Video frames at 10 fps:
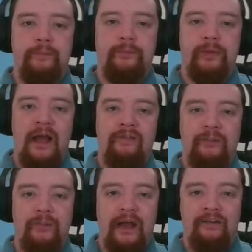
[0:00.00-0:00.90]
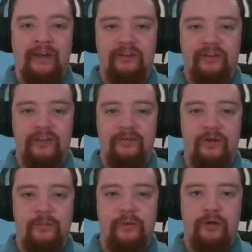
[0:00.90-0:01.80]
after black takes this
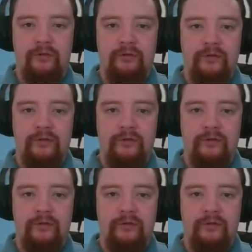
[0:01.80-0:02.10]
e4 pawn,